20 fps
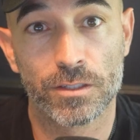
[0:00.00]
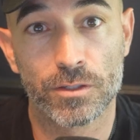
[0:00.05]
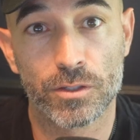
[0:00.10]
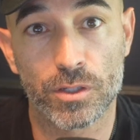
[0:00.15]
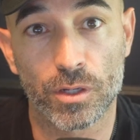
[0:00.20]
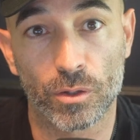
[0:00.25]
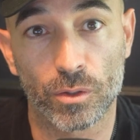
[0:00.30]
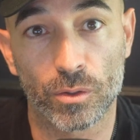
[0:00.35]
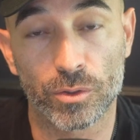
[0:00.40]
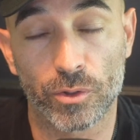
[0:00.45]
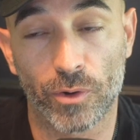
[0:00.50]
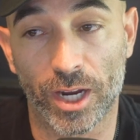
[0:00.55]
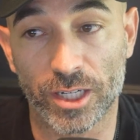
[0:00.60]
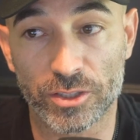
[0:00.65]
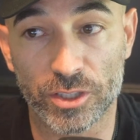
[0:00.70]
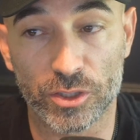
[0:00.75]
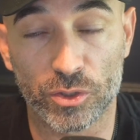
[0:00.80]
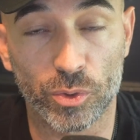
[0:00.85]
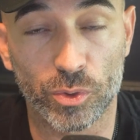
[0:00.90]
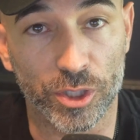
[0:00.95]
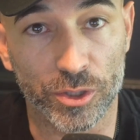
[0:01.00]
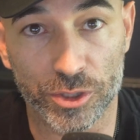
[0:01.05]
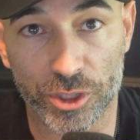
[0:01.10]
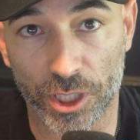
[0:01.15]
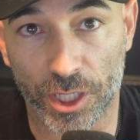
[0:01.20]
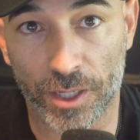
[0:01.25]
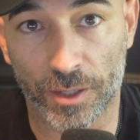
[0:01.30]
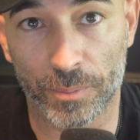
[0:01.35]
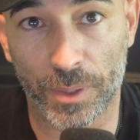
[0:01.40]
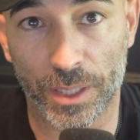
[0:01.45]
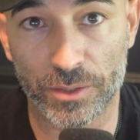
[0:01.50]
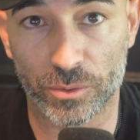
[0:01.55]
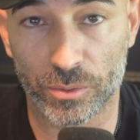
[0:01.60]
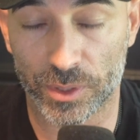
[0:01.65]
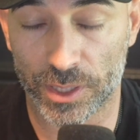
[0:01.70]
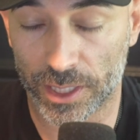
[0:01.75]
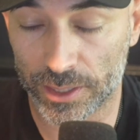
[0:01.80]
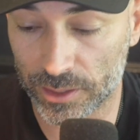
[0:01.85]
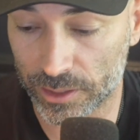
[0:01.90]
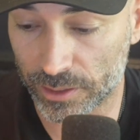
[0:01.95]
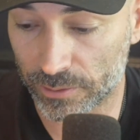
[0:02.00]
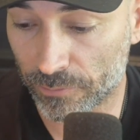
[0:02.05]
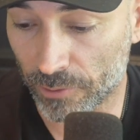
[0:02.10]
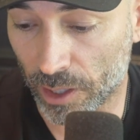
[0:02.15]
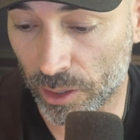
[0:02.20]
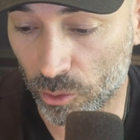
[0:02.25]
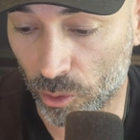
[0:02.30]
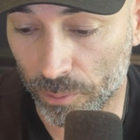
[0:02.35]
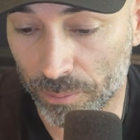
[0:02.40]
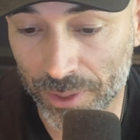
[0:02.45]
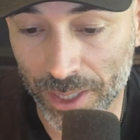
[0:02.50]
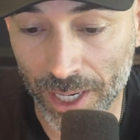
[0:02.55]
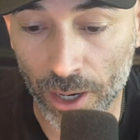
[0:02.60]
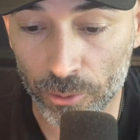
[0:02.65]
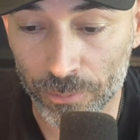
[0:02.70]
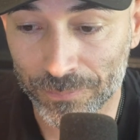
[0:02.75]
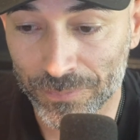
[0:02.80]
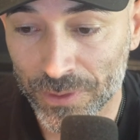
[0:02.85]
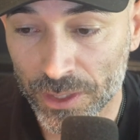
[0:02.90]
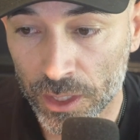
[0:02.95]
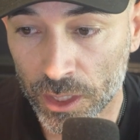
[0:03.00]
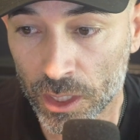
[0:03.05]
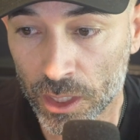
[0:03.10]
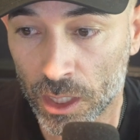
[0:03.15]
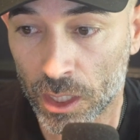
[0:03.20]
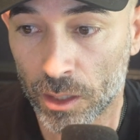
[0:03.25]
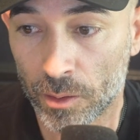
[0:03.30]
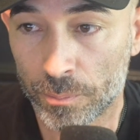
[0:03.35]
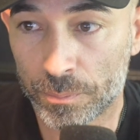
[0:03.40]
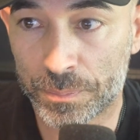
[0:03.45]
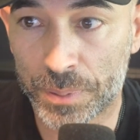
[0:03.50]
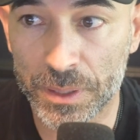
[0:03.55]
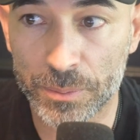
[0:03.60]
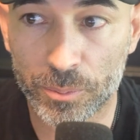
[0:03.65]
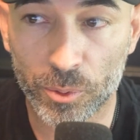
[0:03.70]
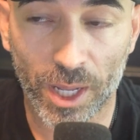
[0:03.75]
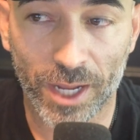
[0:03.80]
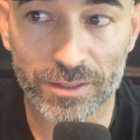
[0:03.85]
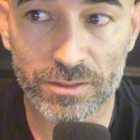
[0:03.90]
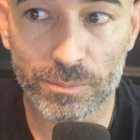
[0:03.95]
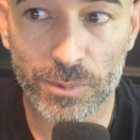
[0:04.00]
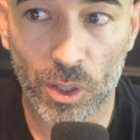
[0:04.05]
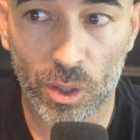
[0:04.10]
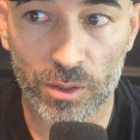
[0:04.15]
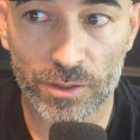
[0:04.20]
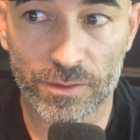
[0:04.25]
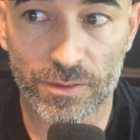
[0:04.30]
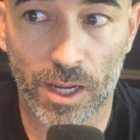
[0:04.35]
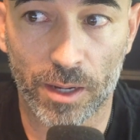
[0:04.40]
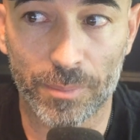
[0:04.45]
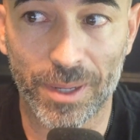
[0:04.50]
So you're actually doing your job by doing that lead follow-up. Now, people ask me all the time,